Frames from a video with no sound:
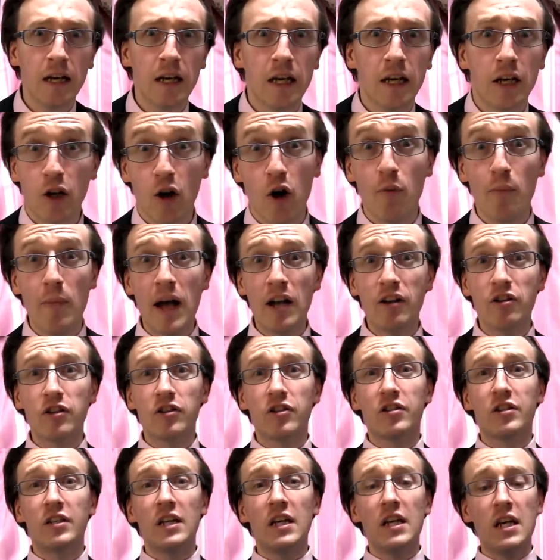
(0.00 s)
"Your
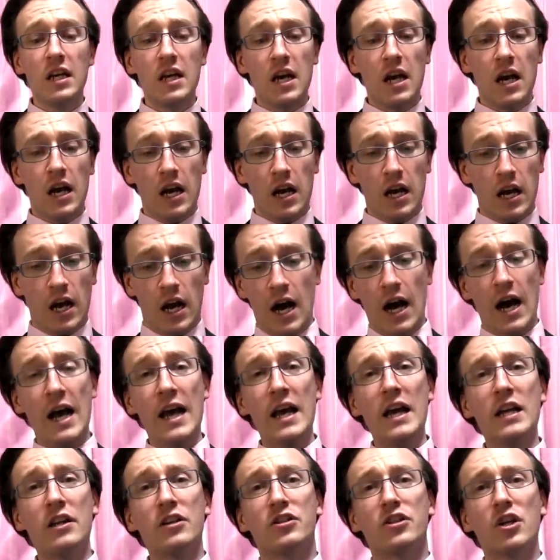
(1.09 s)
Majesty,
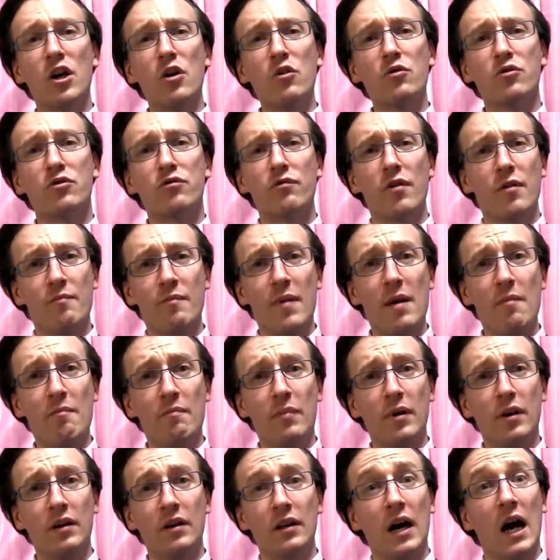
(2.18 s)
I don't
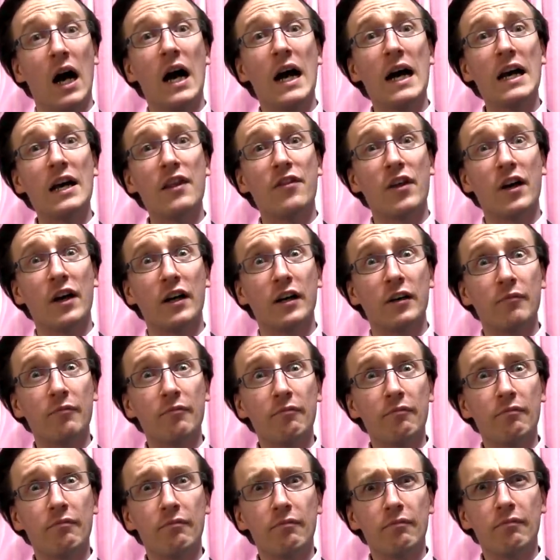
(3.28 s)
remember either."
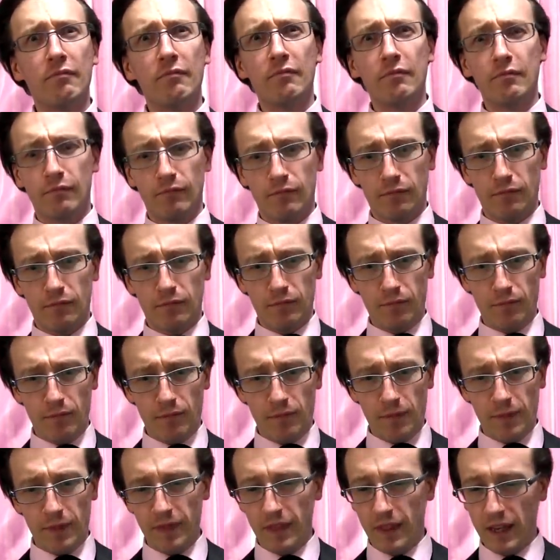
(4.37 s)

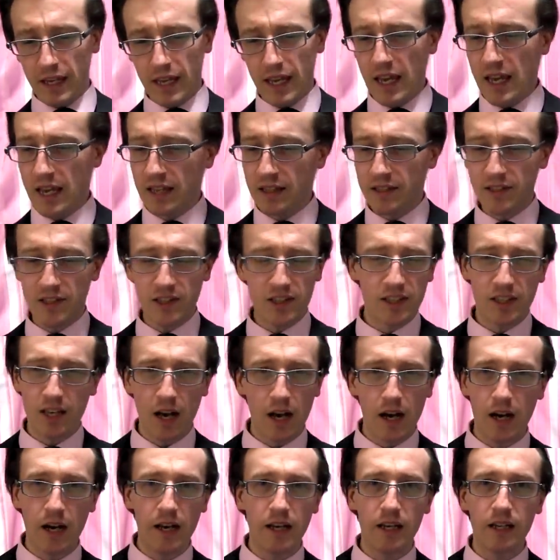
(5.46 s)
The king
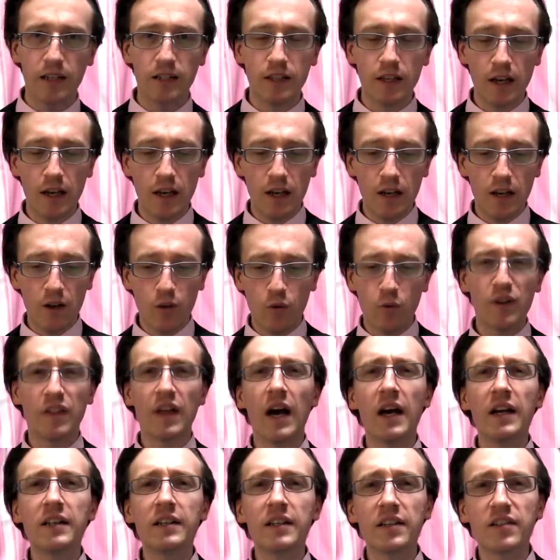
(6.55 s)
sighed with
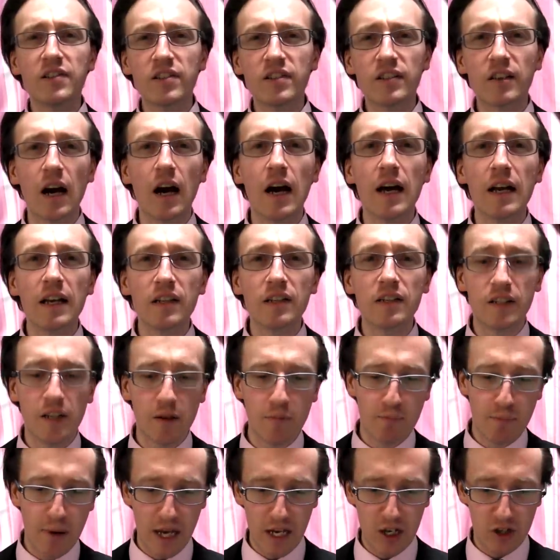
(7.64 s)
undisguised
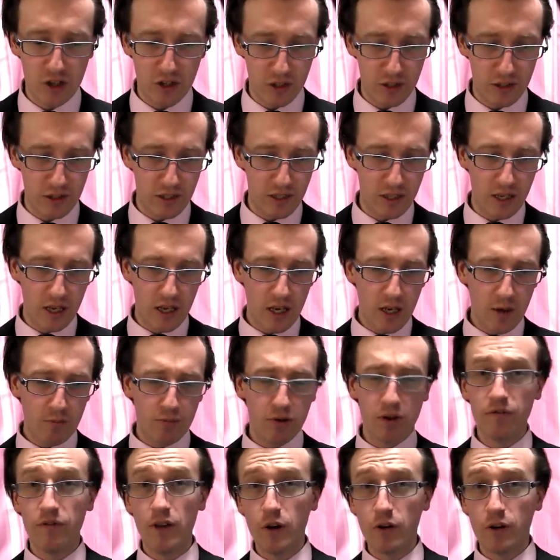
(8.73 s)
impatience,
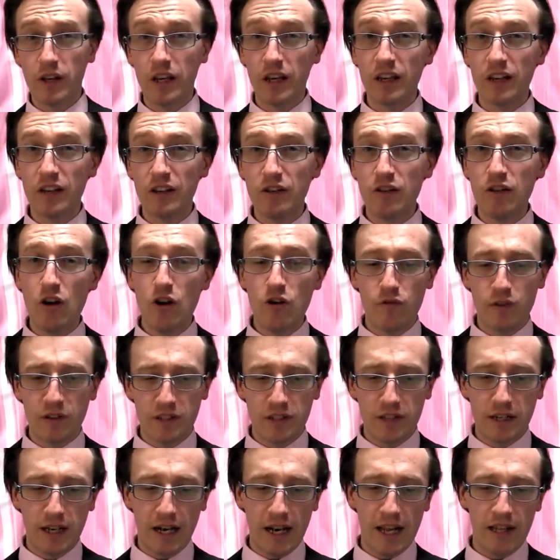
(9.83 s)
provoking nervous
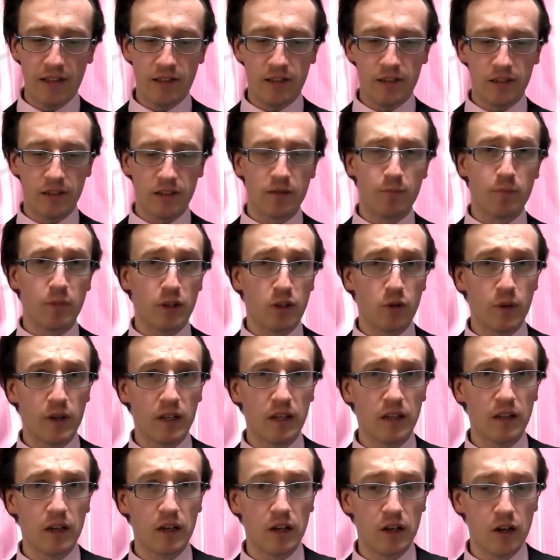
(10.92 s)
glances between the